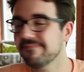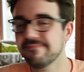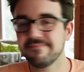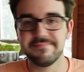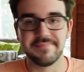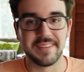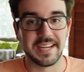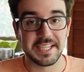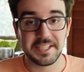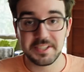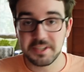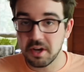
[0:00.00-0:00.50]

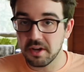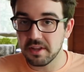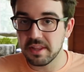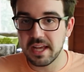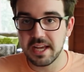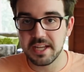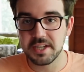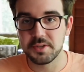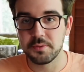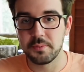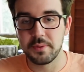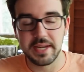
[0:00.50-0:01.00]
I saw
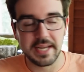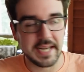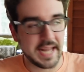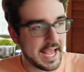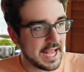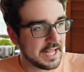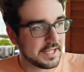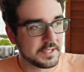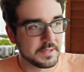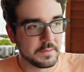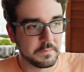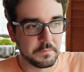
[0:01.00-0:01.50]
that tweet,
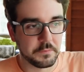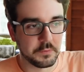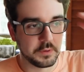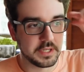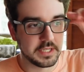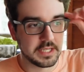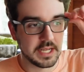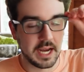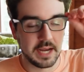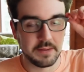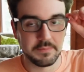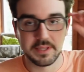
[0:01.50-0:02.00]
had some free
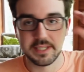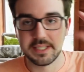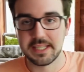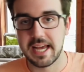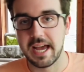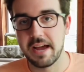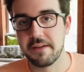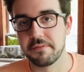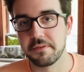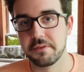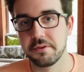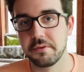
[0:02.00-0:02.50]
time this
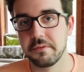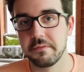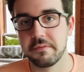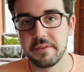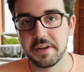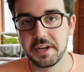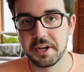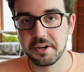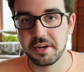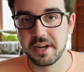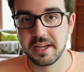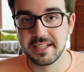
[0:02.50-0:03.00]
afternoon,
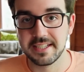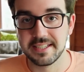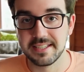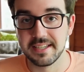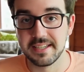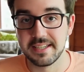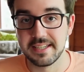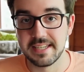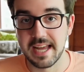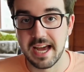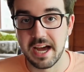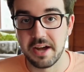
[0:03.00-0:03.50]
figured I'd
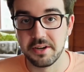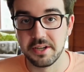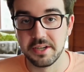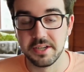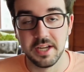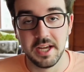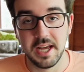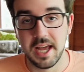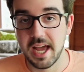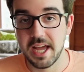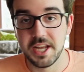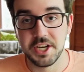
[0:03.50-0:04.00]
sit down
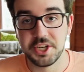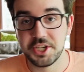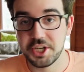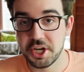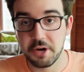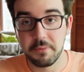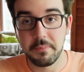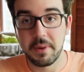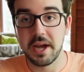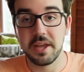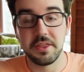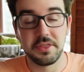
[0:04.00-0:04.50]
and
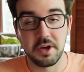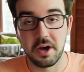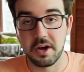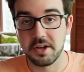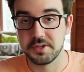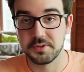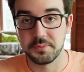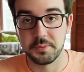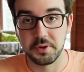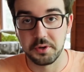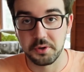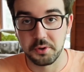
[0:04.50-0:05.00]
share my
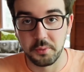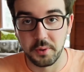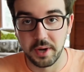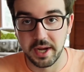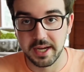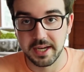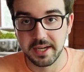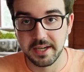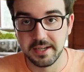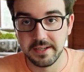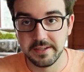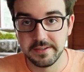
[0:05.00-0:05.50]
thoughts real
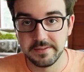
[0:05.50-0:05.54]
quick.